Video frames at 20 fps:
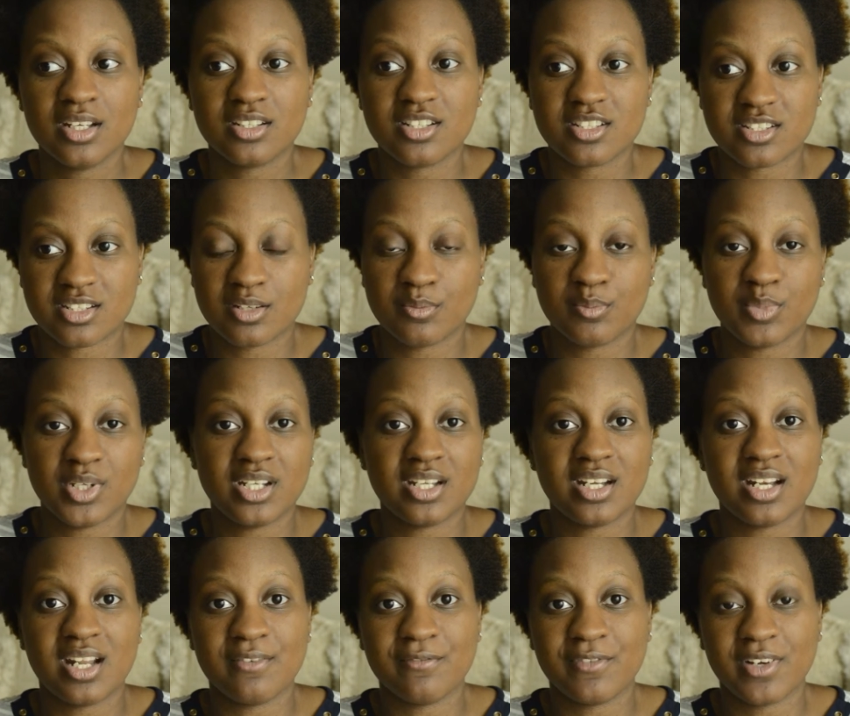This could be
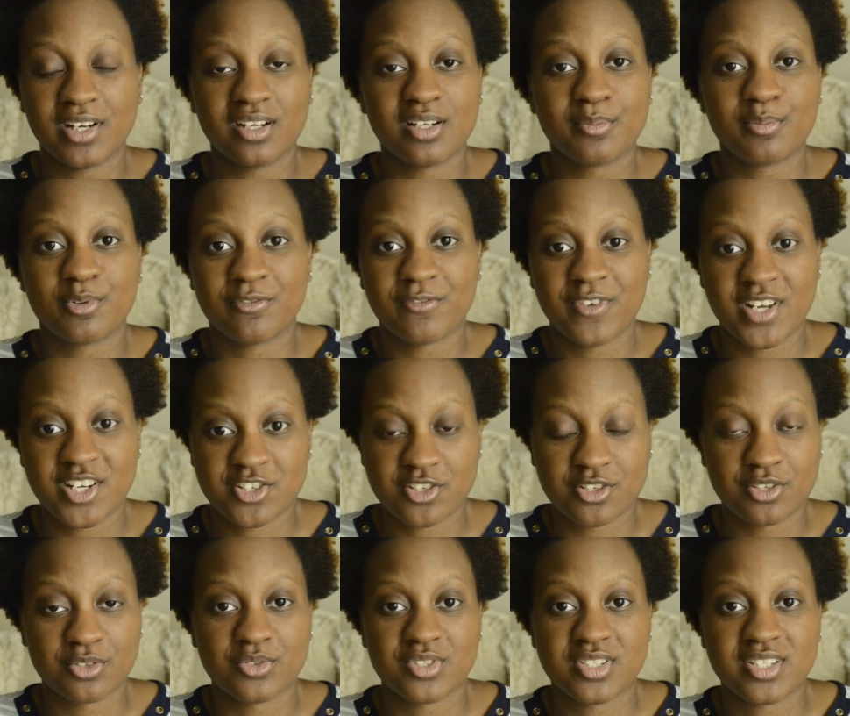in a very
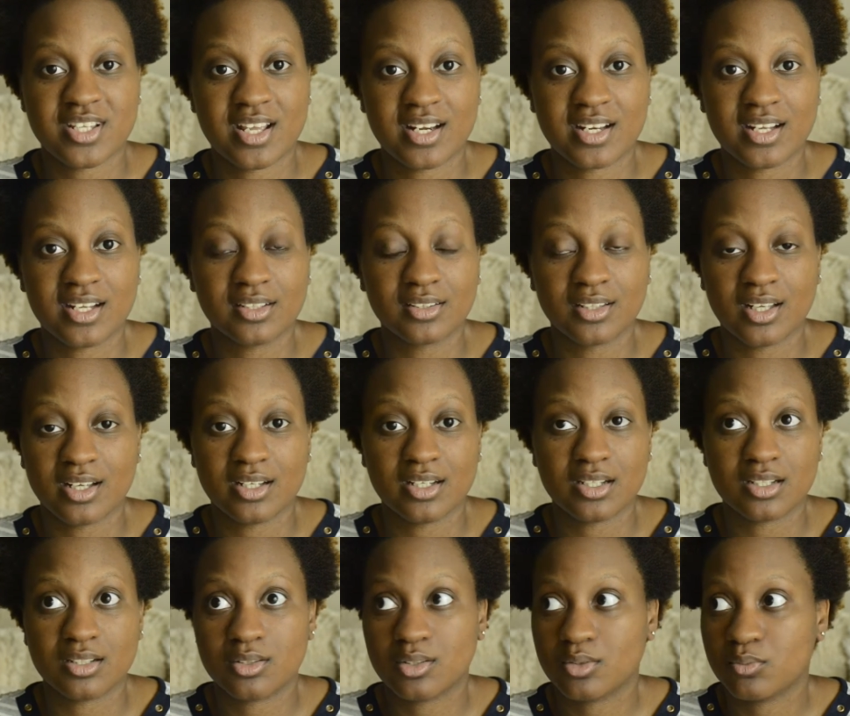professional setting,
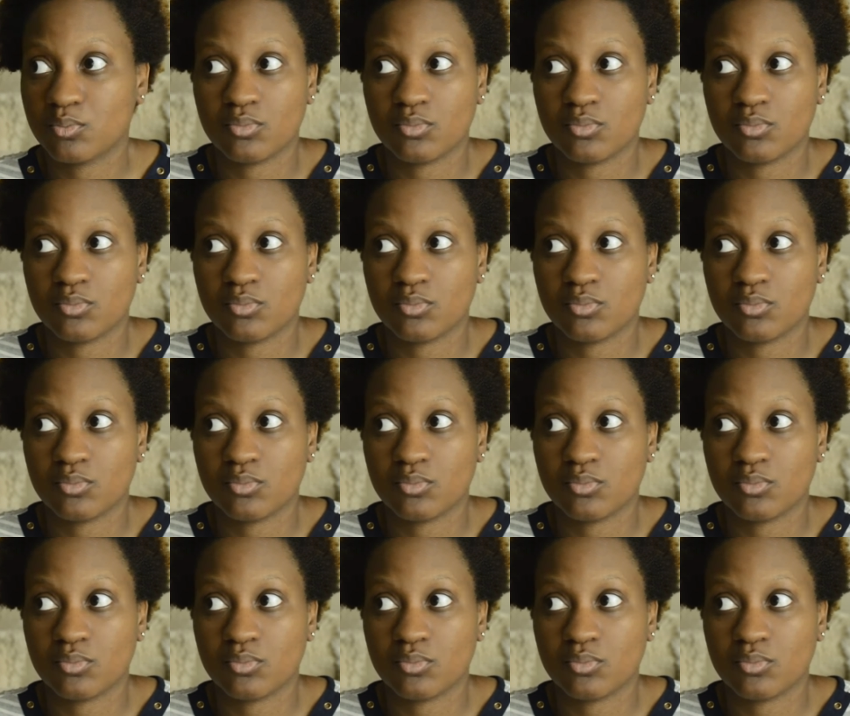like,